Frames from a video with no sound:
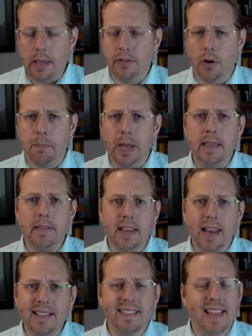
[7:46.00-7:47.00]
But he's
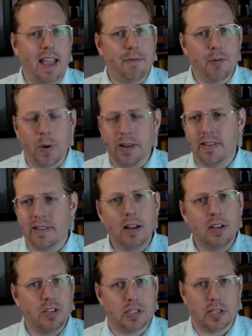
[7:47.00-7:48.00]
connected to everyone. It's
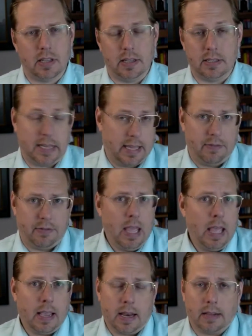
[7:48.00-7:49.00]
not just the Clintons. Like, he's
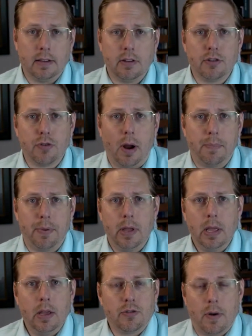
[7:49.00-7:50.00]
connected to Trump.
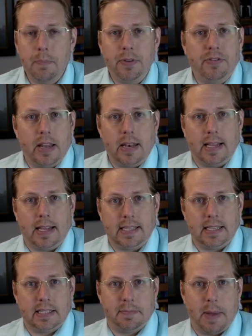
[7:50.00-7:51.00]
Trump has said nice
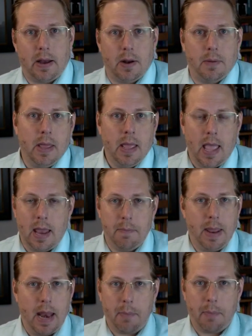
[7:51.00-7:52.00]
things about him and
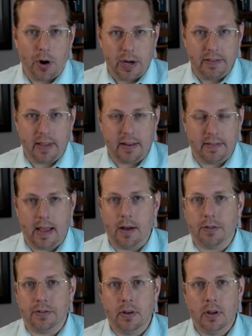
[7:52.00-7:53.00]
been at parties at his
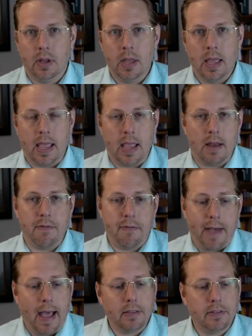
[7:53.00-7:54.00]
house. In
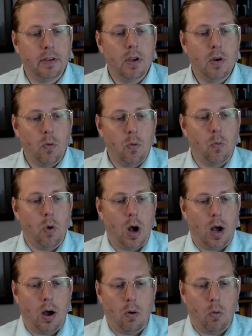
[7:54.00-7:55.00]
fact,
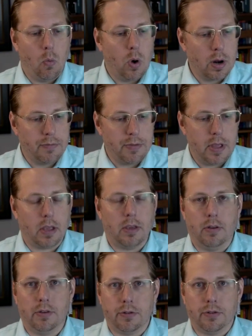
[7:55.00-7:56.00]
one of the
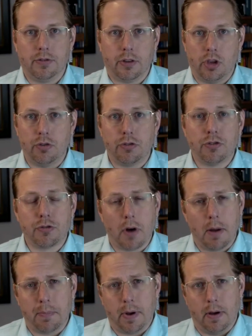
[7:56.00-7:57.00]
accusers accused
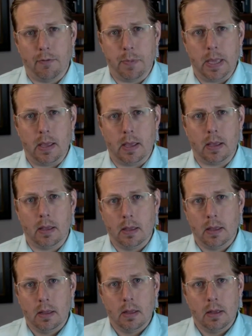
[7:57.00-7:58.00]
Trump of being
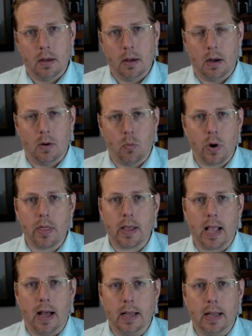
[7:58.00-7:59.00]
one of the
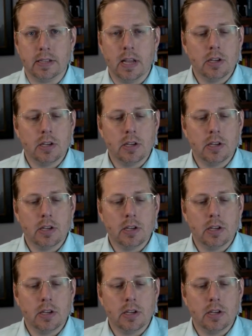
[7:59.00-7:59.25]
guys.